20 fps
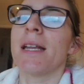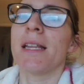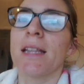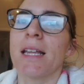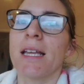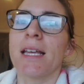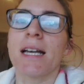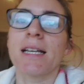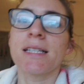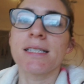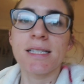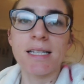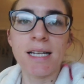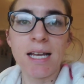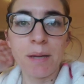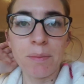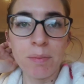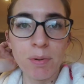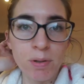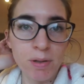anything
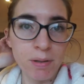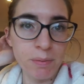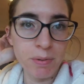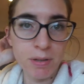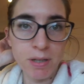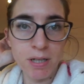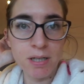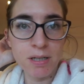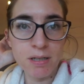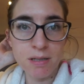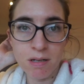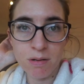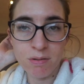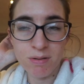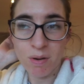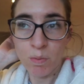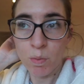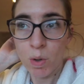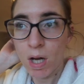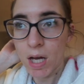yesterday purely because I
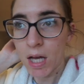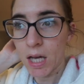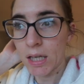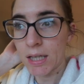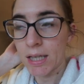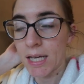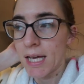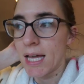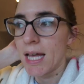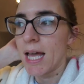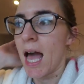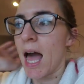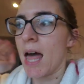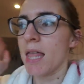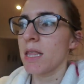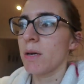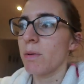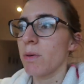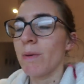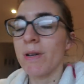was at work
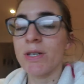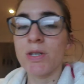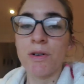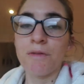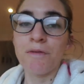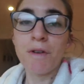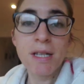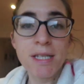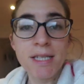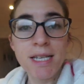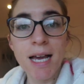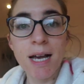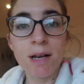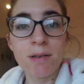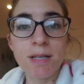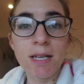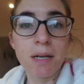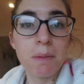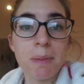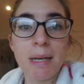and then we went to a friend's
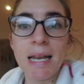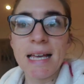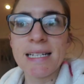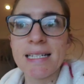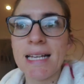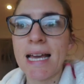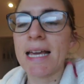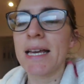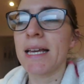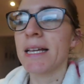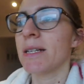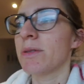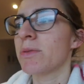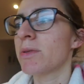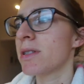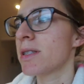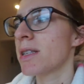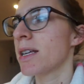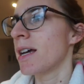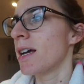house like play date and it
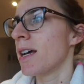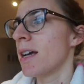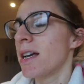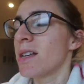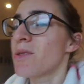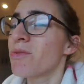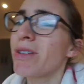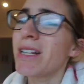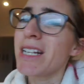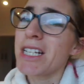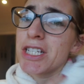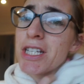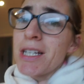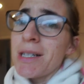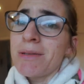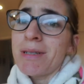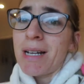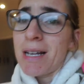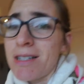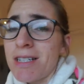was really
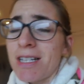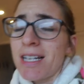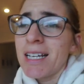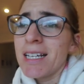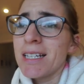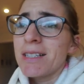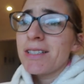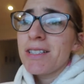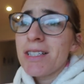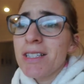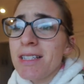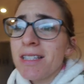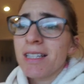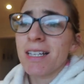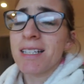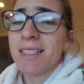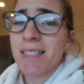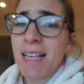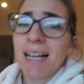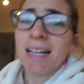chilled actually. It's just
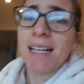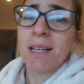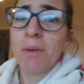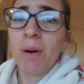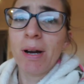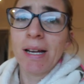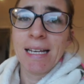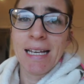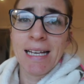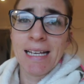exactly what I